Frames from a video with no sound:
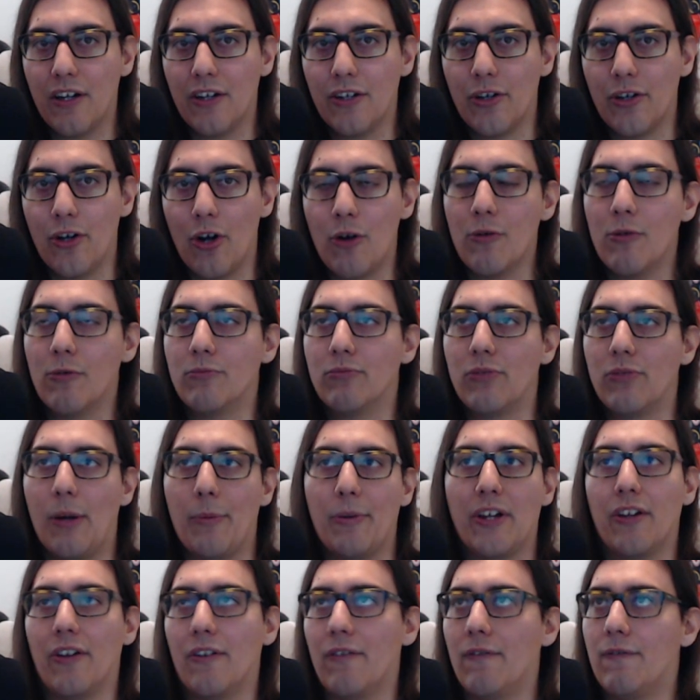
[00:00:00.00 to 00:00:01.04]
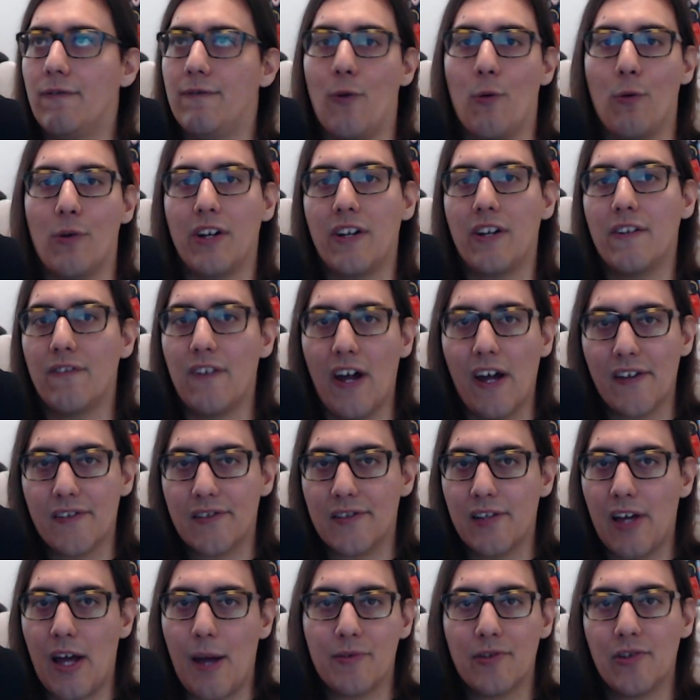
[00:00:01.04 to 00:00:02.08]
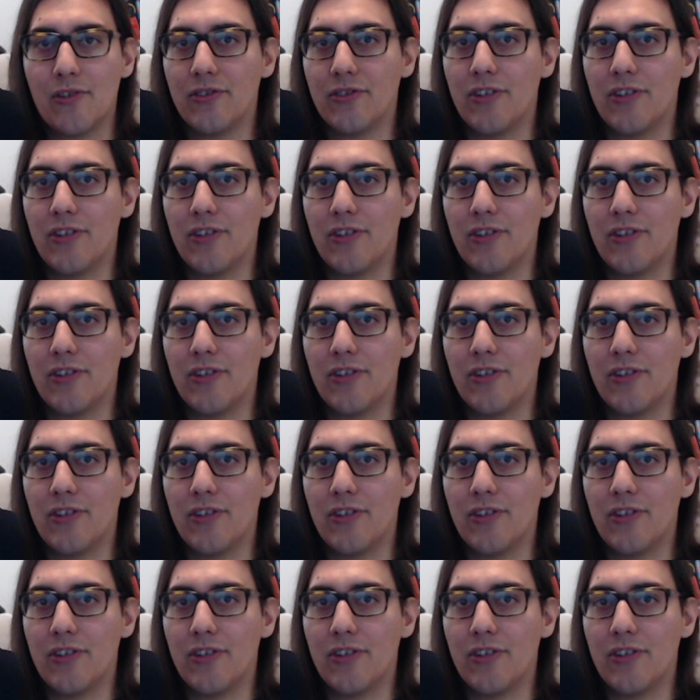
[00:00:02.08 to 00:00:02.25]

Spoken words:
You know, probably 40 fast laps.